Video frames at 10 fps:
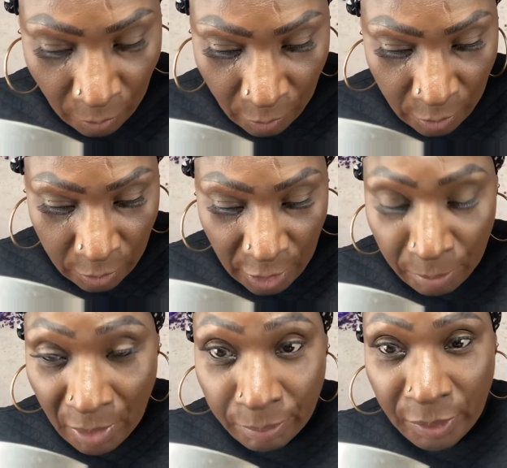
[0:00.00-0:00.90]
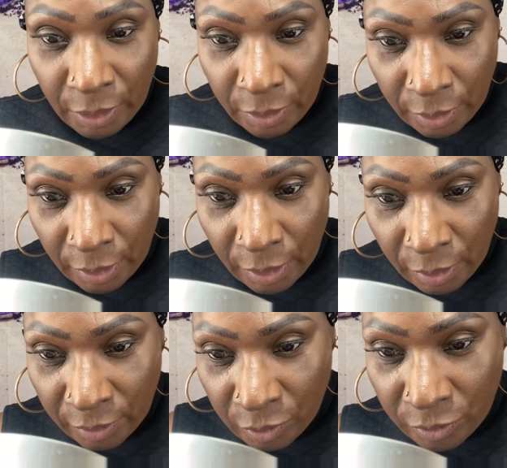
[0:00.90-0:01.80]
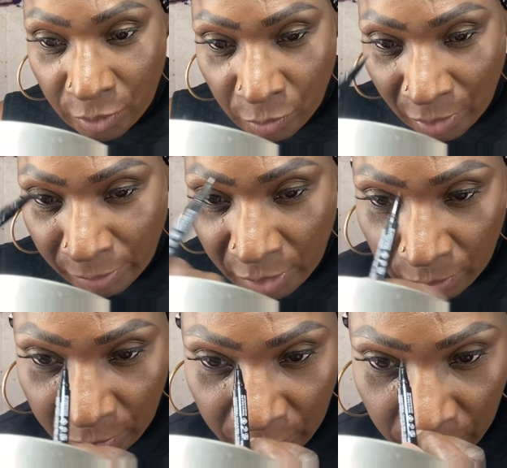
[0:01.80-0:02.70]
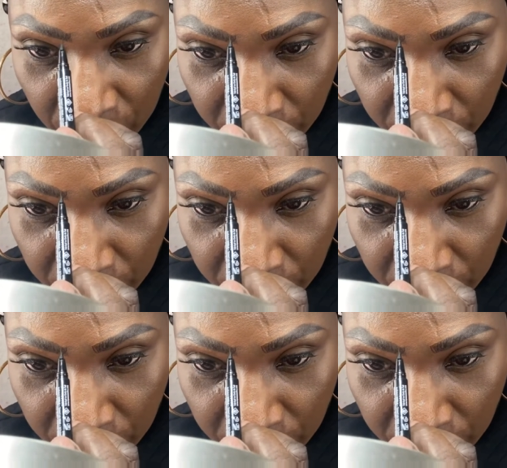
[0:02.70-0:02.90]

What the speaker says: I'm going to take my pen again, because you can see where I made a little